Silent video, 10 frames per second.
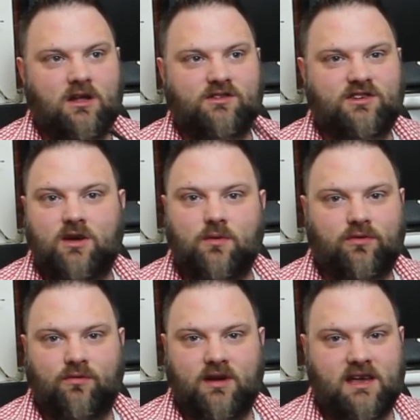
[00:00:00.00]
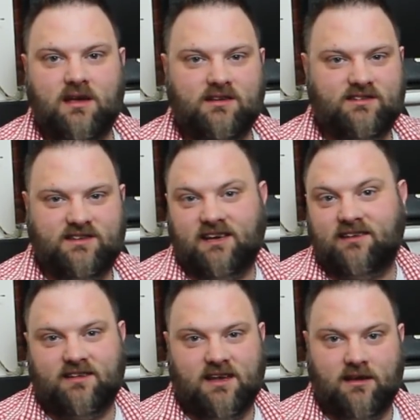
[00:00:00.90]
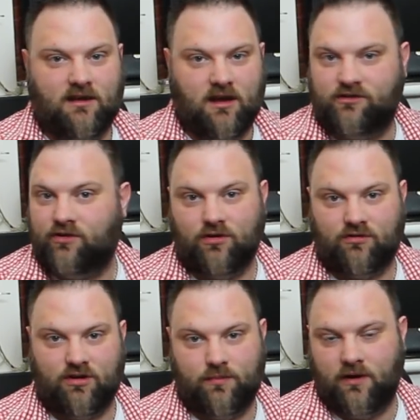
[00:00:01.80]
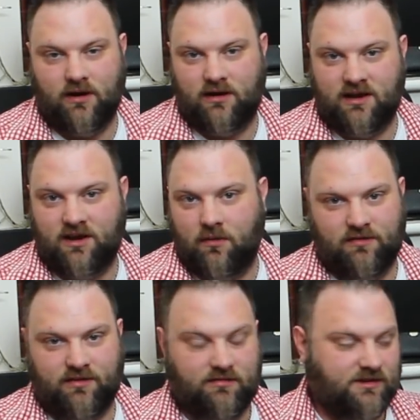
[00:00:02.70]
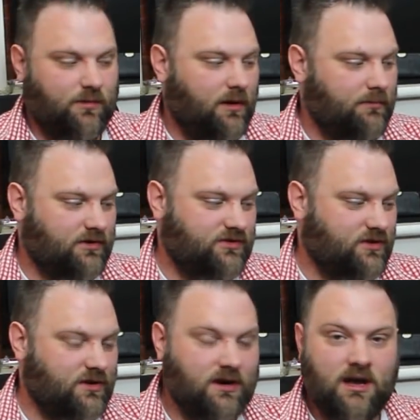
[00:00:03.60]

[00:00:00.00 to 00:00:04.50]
2360 talk group, you know, if there is one, I'm not sure.